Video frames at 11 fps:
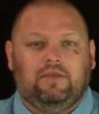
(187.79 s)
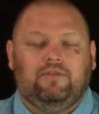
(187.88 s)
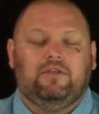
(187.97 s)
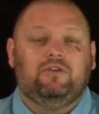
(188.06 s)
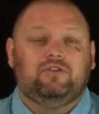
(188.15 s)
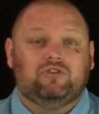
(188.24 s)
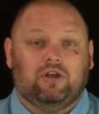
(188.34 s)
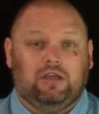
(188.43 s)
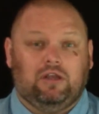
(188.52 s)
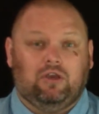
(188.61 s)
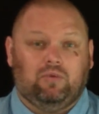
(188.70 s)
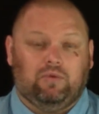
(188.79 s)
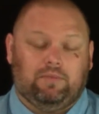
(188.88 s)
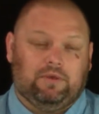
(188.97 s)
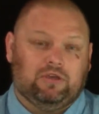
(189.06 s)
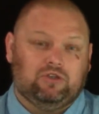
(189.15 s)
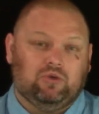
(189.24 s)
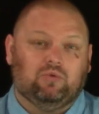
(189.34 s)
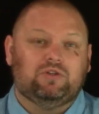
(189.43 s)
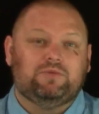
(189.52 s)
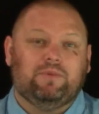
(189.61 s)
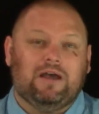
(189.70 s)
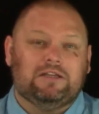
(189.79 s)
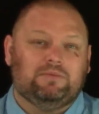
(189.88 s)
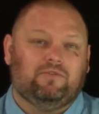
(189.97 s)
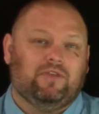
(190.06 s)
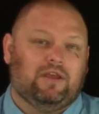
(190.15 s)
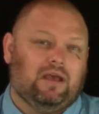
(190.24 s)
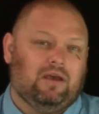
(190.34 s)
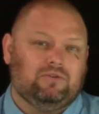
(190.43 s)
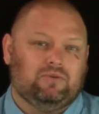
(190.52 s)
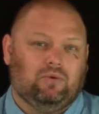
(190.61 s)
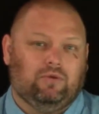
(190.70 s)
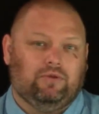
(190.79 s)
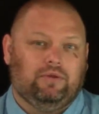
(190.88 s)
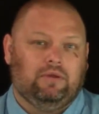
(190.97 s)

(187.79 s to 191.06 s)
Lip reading: then start getting good with it, because you're responsible for that household.